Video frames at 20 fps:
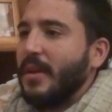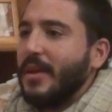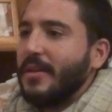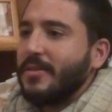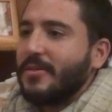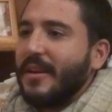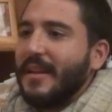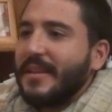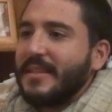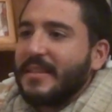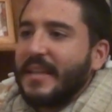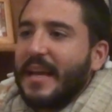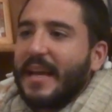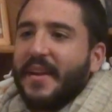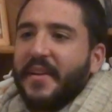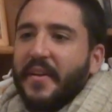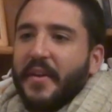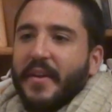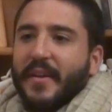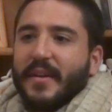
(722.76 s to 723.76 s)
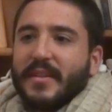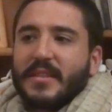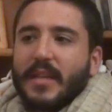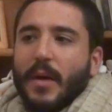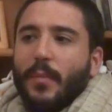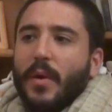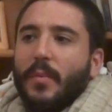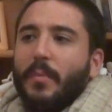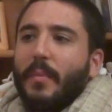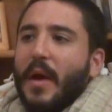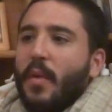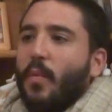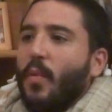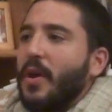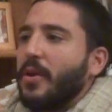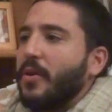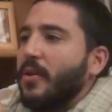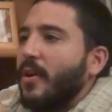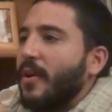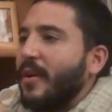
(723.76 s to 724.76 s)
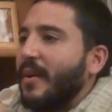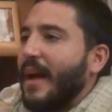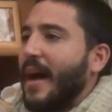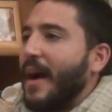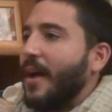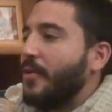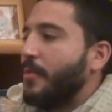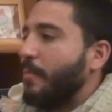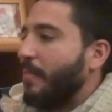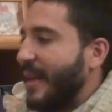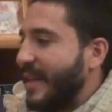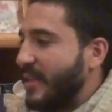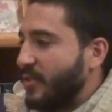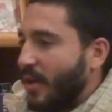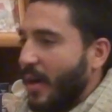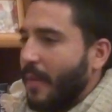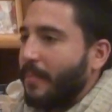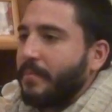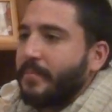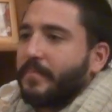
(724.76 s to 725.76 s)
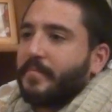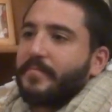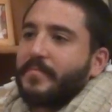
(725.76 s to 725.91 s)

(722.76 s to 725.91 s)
So let's say someone might want to learn how to play drum.